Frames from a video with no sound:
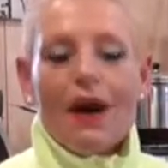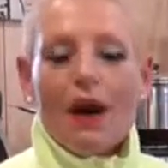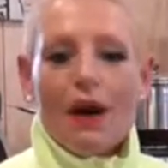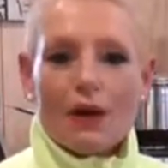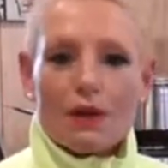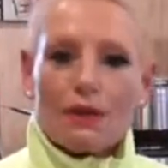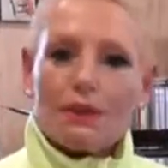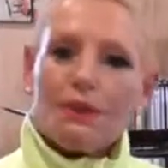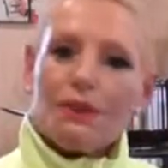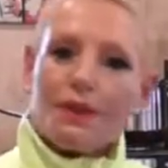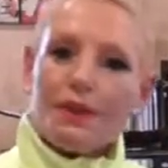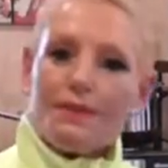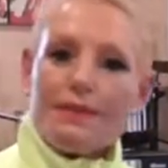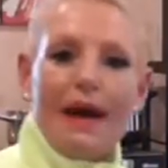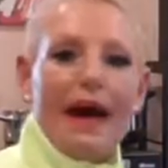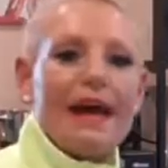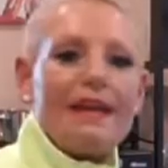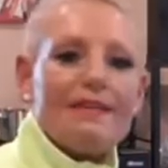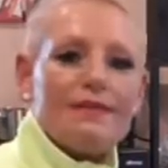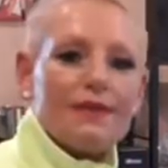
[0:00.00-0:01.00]
on good and
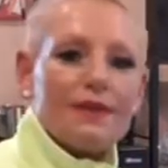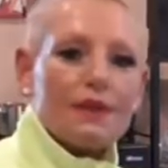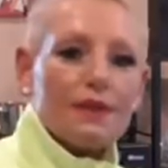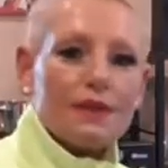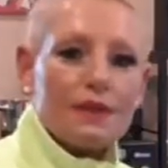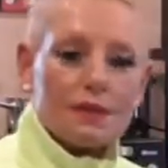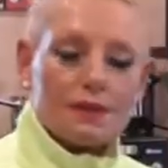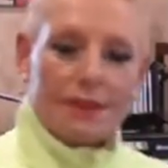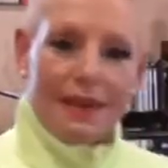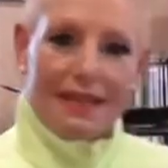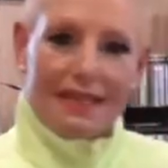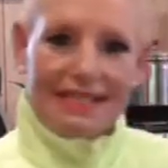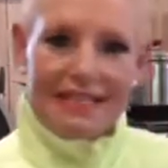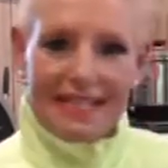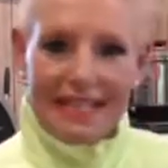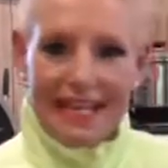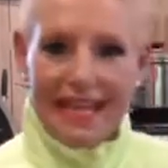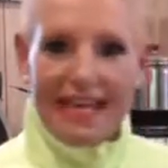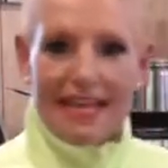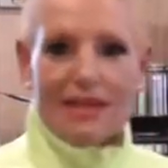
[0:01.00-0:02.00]
bad foods, when
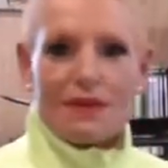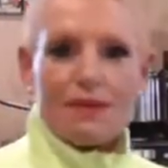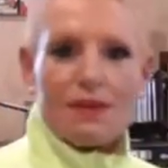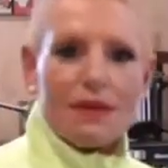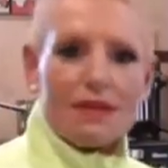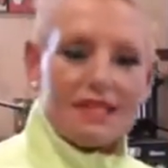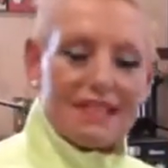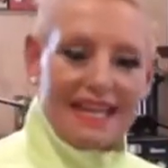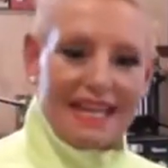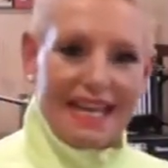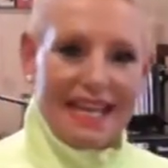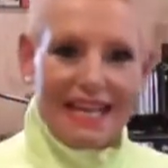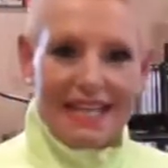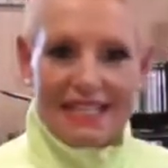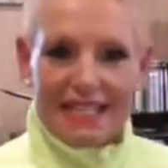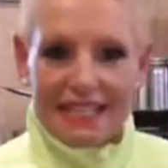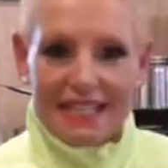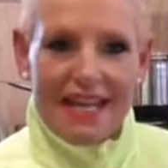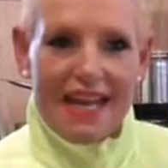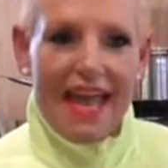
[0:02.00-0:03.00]
to eat, what to
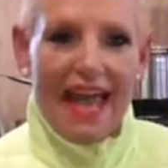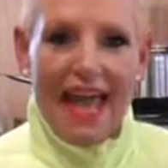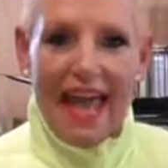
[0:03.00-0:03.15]
eat,